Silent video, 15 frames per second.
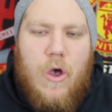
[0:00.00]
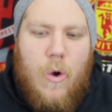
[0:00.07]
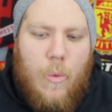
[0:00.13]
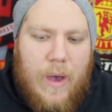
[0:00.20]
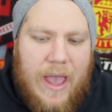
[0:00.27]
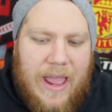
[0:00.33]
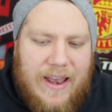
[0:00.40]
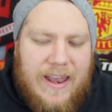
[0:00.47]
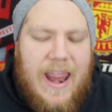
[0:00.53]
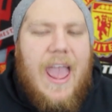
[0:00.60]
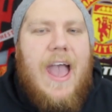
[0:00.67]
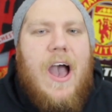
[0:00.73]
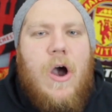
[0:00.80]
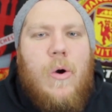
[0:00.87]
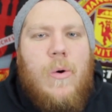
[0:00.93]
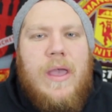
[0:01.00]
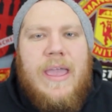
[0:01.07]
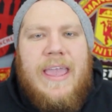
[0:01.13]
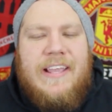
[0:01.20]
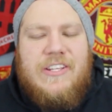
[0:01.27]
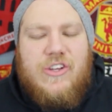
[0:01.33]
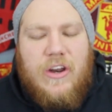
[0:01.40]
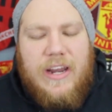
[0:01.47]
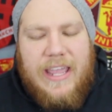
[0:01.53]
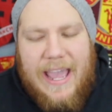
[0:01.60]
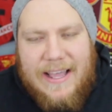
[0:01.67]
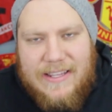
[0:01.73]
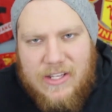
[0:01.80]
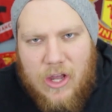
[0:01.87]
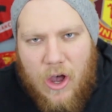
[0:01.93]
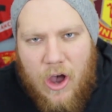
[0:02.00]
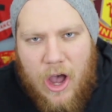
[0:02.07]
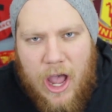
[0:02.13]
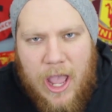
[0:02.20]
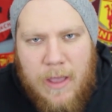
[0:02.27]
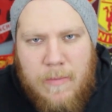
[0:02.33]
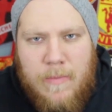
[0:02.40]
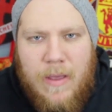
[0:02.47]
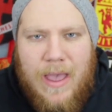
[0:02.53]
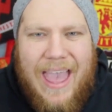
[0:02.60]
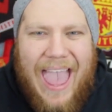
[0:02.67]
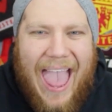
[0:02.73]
Where now, he's going to get time